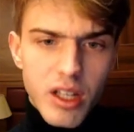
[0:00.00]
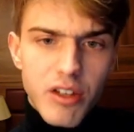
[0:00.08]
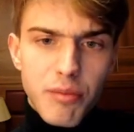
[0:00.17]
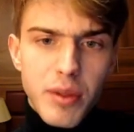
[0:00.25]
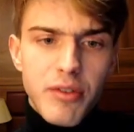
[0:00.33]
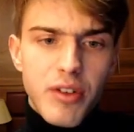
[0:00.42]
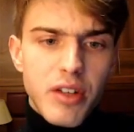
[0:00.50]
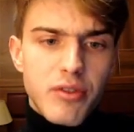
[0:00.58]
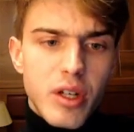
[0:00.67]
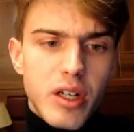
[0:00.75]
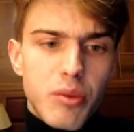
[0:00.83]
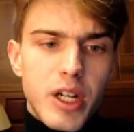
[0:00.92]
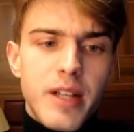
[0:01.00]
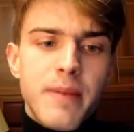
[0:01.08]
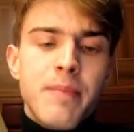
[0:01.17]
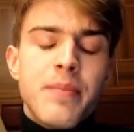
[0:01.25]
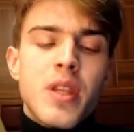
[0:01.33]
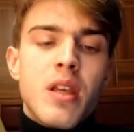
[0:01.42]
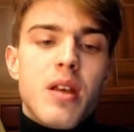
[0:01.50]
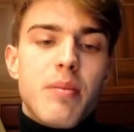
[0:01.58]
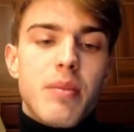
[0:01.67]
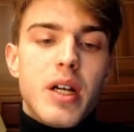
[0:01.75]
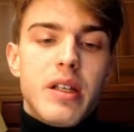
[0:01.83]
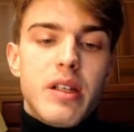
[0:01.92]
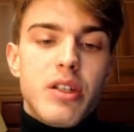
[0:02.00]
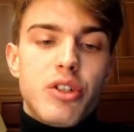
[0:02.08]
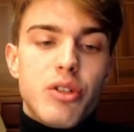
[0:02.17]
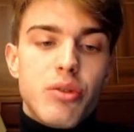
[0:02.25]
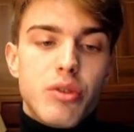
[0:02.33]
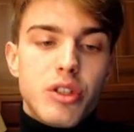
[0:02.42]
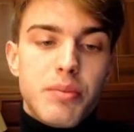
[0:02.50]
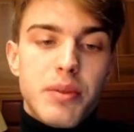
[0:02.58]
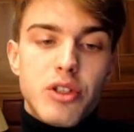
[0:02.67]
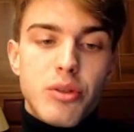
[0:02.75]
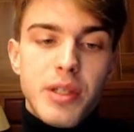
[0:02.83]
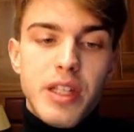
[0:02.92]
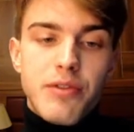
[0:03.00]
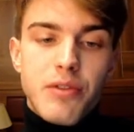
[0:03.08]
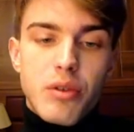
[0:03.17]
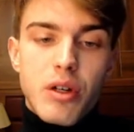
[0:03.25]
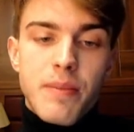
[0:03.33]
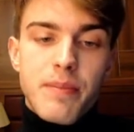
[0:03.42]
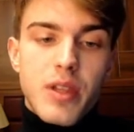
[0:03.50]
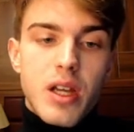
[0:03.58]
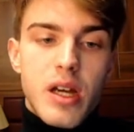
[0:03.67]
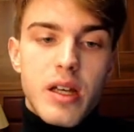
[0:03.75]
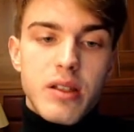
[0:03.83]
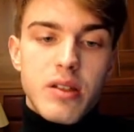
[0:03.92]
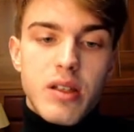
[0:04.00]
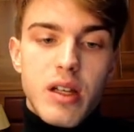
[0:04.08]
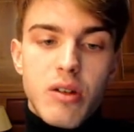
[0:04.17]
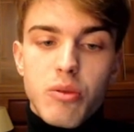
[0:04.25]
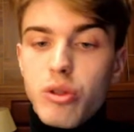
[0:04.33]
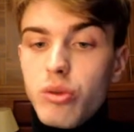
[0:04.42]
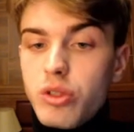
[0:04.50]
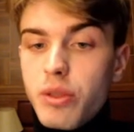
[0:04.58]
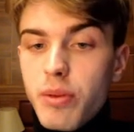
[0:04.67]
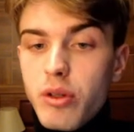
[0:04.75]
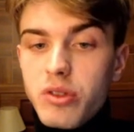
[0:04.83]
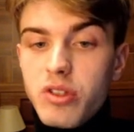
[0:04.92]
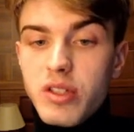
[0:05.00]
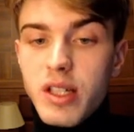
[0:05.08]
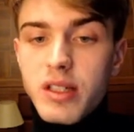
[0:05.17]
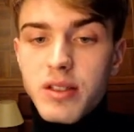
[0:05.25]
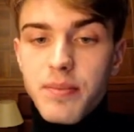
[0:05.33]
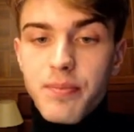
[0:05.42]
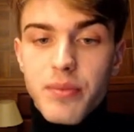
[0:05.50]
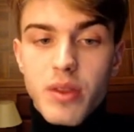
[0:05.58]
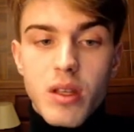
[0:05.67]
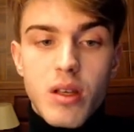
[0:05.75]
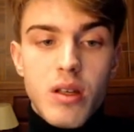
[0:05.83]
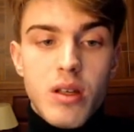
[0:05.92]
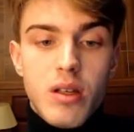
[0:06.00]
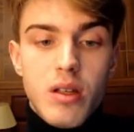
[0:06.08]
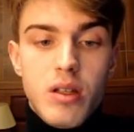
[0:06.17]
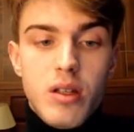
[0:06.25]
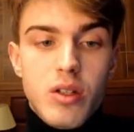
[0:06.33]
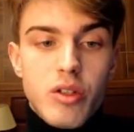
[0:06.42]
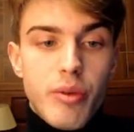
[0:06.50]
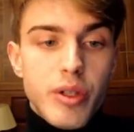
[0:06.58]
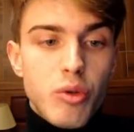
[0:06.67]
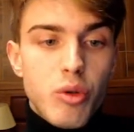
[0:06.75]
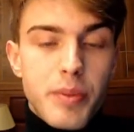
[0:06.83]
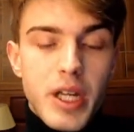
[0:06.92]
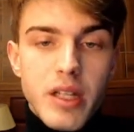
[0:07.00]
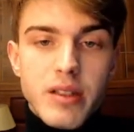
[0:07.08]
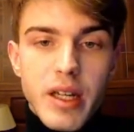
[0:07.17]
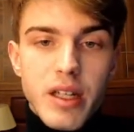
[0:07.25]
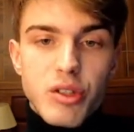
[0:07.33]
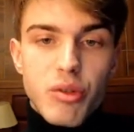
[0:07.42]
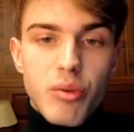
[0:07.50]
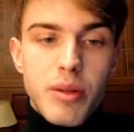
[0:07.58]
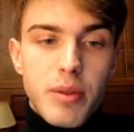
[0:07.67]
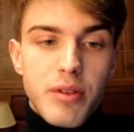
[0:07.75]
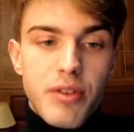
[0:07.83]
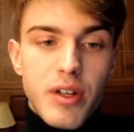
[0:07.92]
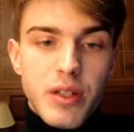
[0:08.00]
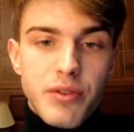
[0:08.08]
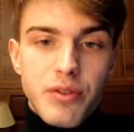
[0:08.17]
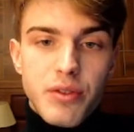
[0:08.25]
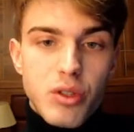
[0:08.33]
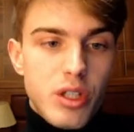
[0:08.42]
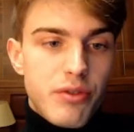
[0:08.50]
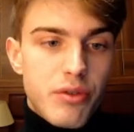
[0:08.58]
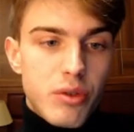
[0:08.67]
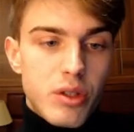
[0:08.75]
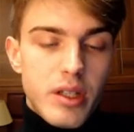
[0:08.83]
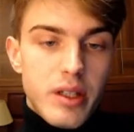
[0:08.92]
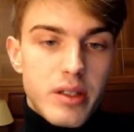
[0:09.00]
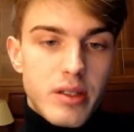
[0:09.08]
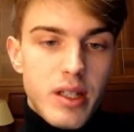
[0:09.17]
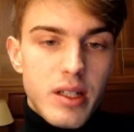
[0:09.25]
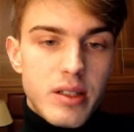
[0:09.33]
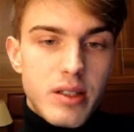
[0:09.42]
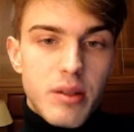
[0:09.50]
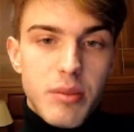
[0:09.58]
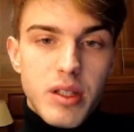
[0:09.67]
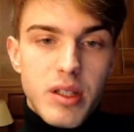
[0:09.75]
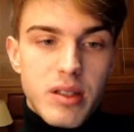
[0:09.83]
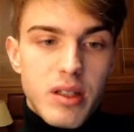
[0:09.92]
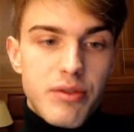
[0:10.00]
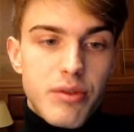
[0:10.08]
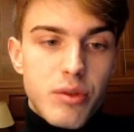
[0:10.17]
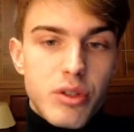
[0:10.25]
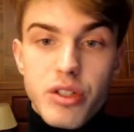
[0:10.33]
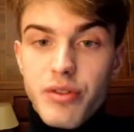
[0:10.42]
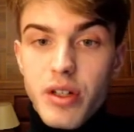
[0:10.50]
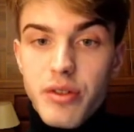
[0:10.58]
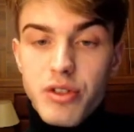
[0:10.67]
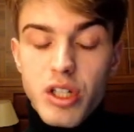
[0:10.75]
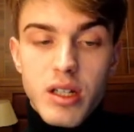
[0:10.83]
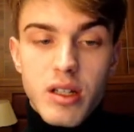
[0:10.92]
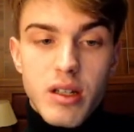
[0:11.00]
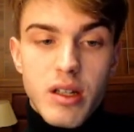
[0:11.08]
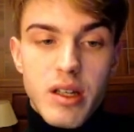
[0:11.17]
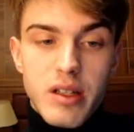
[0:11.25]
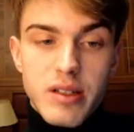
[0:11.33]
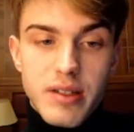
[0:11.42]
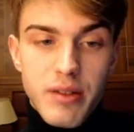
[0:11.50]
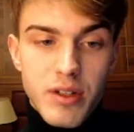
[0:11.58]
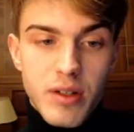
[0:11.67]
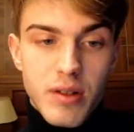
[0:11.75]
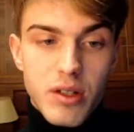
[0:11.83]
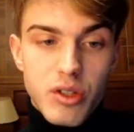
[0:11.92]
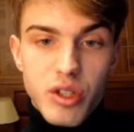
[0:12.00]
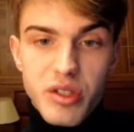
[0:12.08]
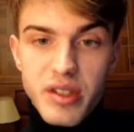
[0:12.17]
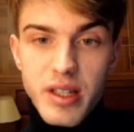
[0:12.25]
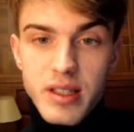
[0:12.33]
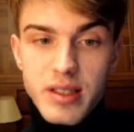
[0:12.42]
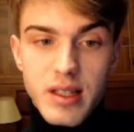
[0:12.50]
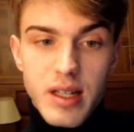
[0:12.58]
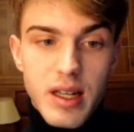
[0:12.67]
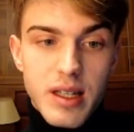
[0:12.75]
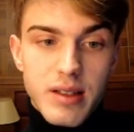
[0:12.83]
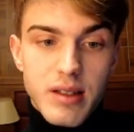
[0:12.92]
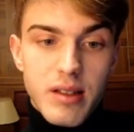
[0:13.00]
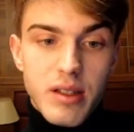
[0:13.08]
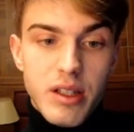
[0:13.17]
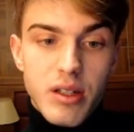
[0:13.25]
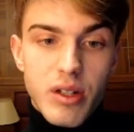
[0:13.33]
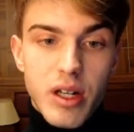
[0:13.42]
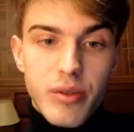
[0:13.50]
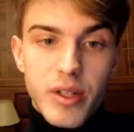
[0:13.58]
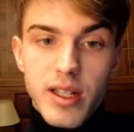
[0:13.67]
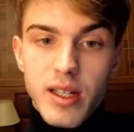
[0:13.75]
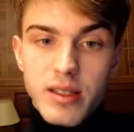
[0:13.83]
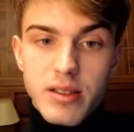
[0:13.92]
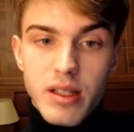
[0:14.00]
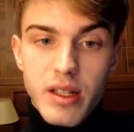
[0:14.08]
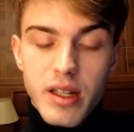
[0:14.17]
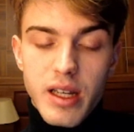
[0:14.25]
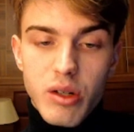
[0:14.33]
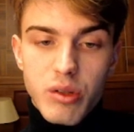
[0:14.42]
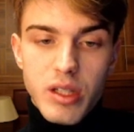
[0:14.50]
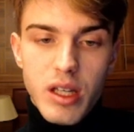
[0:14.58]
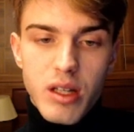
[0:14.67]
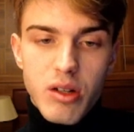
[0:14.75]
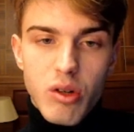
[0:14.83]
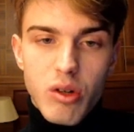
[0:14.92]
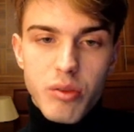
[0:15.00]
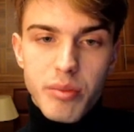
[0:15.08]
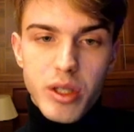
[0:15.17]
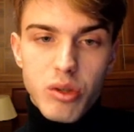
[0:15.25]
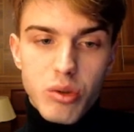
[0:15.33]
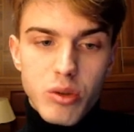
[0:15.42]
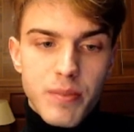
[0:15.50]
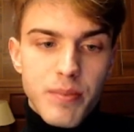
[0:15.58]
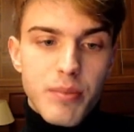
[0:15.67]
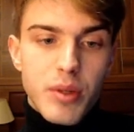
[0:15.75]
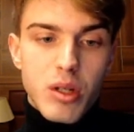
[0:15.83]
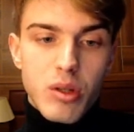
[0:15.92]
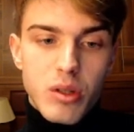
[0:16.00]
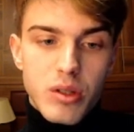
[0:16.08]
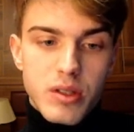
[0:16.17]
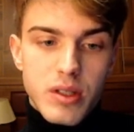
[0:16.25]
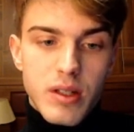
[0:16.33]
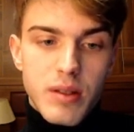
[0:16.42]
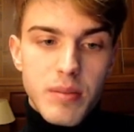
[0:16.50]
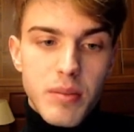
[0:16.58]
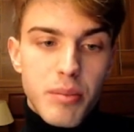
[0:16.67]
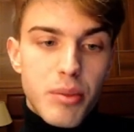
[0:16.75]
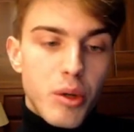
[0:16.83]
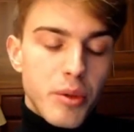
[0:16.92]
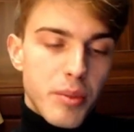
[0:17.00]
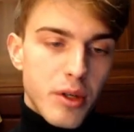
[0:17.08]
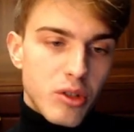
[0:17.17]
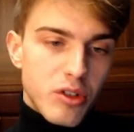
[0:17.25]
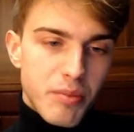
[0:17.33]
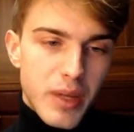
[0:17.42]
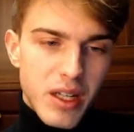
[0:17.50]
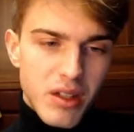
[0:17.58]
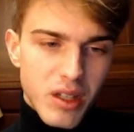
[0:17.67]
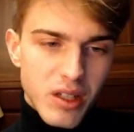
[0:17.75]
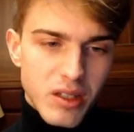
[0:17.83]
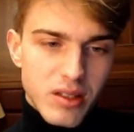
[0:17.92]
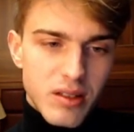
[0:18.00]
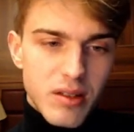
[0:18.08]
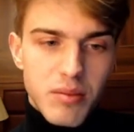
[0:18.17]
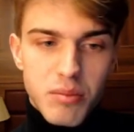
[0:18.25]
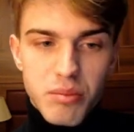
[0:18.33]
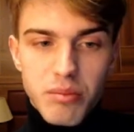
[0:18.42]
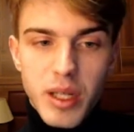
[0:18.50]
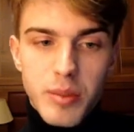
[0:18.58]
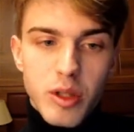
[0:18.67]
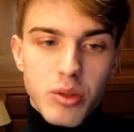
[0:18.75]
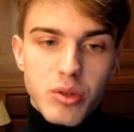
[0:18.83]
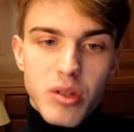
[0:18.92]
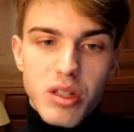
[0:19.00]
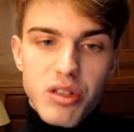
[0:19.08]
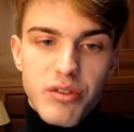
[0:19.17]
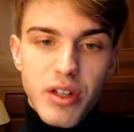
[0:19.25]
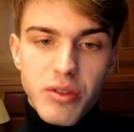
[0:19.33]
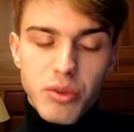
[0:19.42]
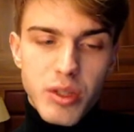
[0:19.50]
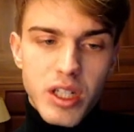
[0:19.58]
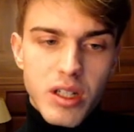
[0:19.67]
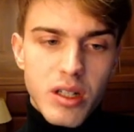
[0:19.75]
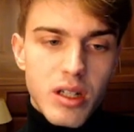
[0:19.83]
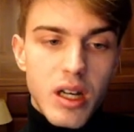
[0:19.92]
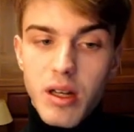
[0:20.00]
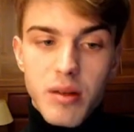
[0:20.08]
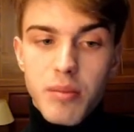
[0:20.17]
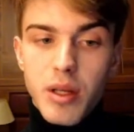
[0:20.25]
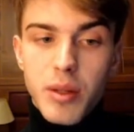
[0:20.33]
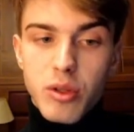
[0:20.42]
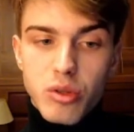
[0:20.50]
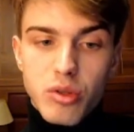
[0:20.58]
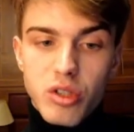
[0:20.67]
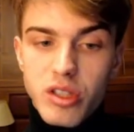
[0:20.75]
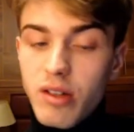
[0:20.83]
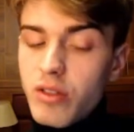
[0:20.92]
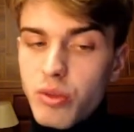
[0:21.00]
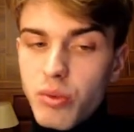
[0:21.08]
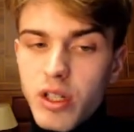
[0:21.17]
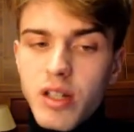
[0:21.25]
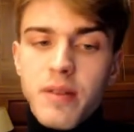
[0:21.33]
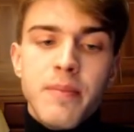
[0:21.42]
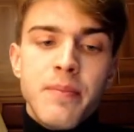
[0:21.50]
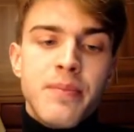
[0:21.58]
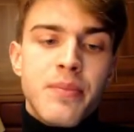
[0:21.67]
If b5 right away, my issue was bishop e4, and then I would lose the pawn on c6. So I went rook b8, h3, b5, g4 takes, b takes a4, g5 check, king e7, g6, and here I realized that I cannot take on b2 because probably because of many things. Maybe also king g5 is winning, maybe also g7 is winning.